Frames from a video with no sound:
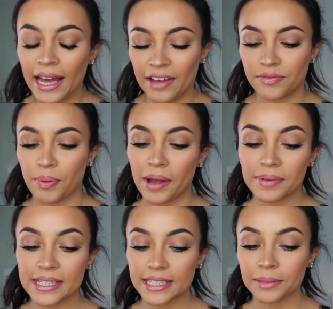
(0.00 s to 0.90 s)
have
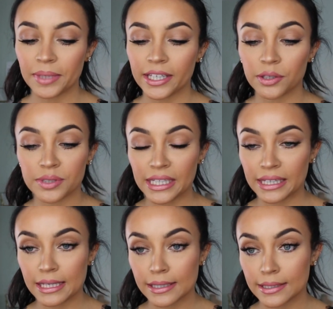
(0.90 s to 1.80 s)
probably seen me using
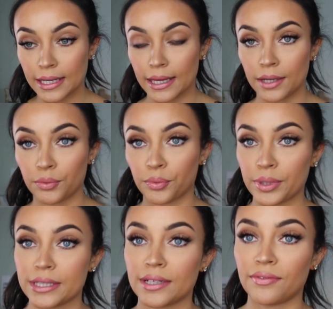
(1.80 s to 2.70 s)
these in
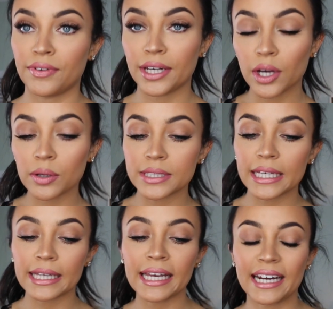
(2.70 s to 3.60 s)
recent videos
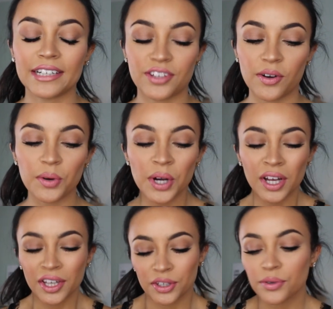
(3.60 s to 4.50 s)
lately and I don't
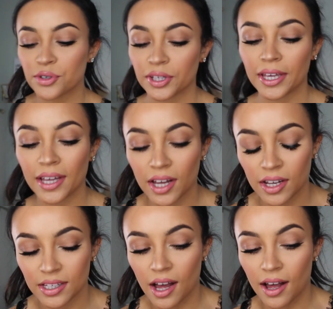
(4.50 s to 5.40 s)
usually
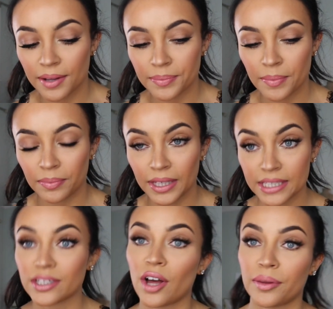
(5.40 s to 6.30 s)
um,
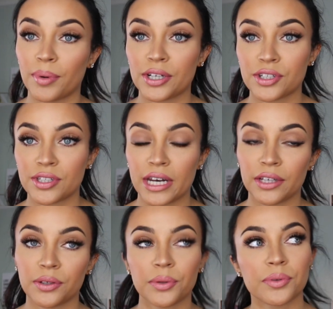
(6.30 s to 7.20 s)
list all the brushes that I
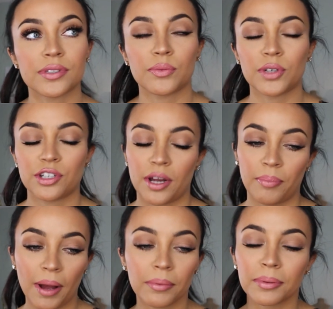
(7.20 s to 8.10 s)
use, which I
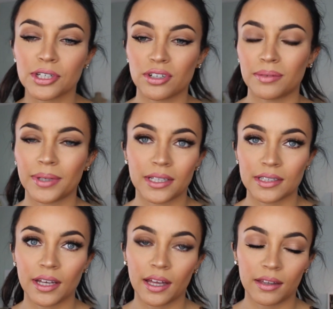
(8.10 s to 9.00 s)
probably should because
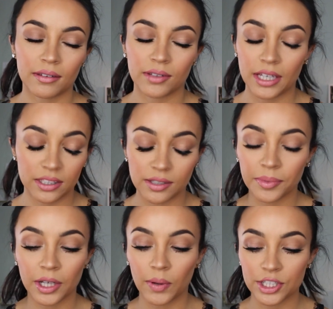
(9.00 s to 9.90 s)
I get so
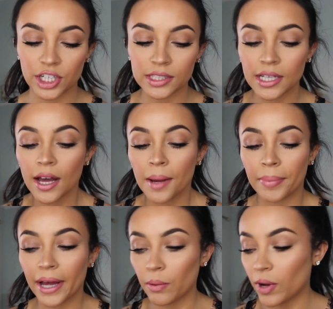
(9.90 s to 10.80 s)
many questions.
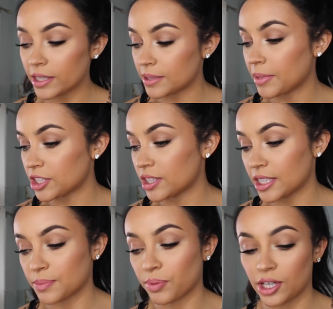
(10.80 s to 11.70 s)
But I wanted to mention
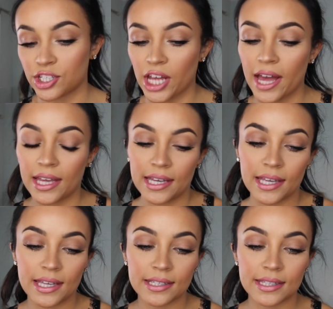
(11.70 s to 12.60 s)
this brush set.
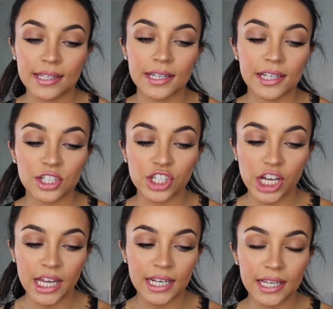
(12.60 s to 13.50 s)
It is the
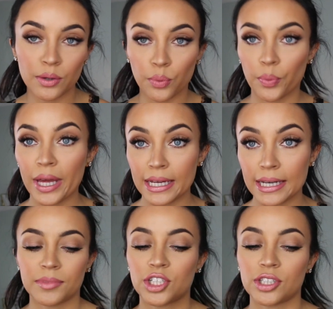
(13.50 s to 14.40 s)

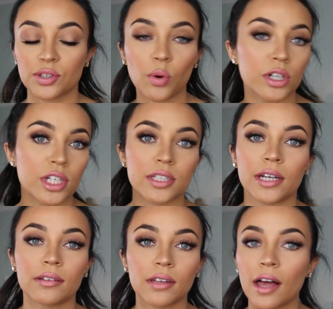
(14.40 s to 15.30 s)
JadeyWadey. She's gorgeous and
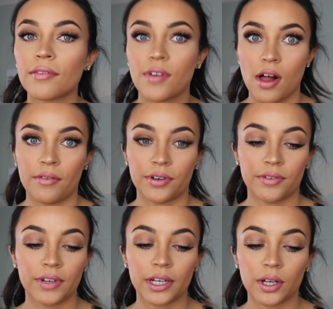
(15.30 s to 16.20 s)
I love all of
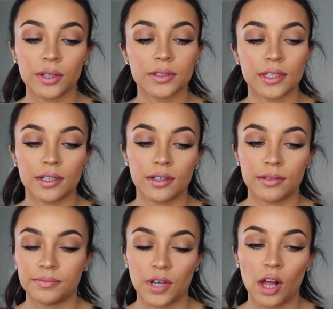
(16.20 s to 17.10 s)
her videos
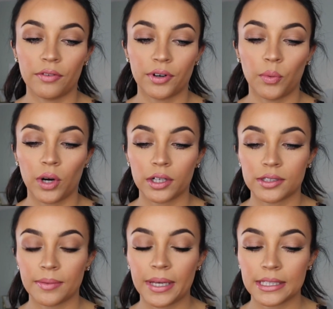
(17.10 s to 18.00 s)
and all of her work
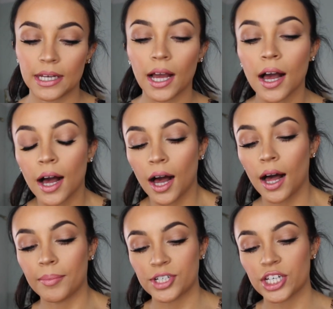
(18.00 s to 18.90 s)
is amazing.
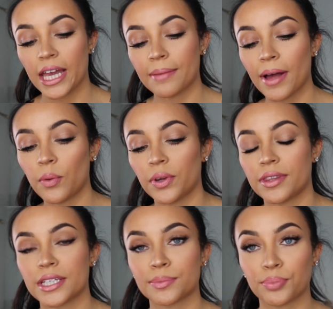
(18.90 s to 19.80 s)
Um, but she came out with
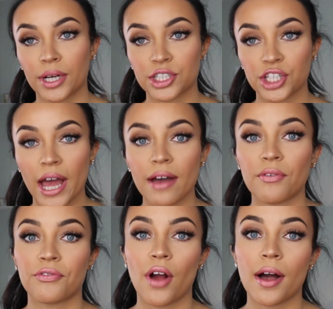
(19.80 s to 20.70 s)
this brush
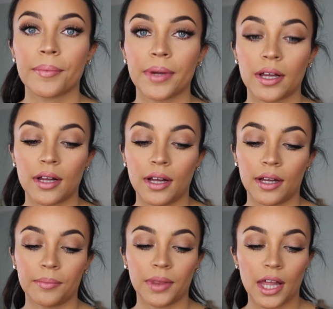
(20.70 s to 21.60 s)
set from
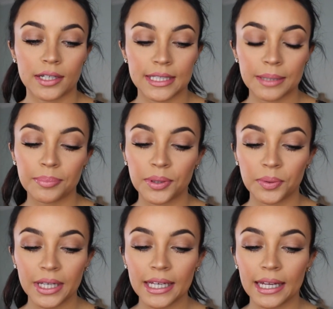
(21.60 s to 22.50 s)
um, Luxie
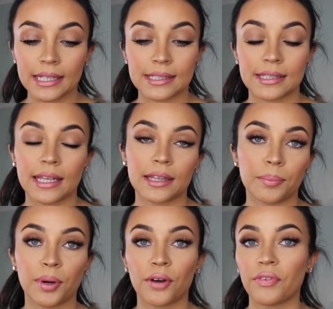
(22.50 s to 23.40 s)
Beauty and it's like the
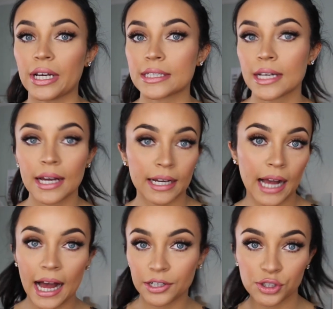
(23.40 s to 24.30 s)
perfect
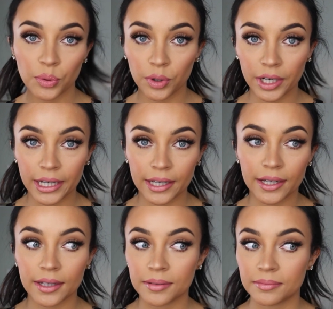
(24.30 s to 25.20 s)
contouring